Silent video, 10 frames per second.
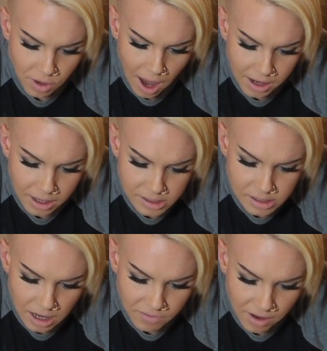you had any
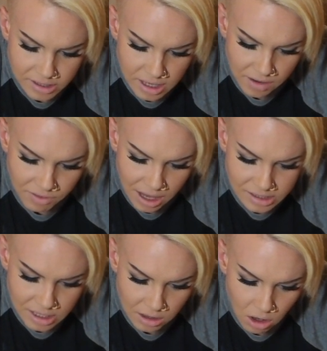side effects that have
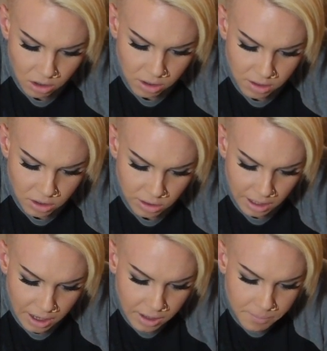lasted longer than you'd
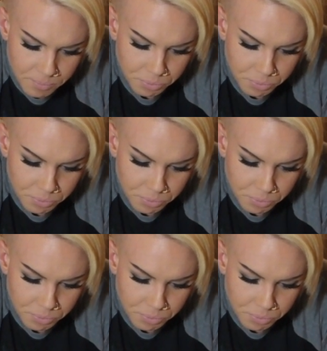like?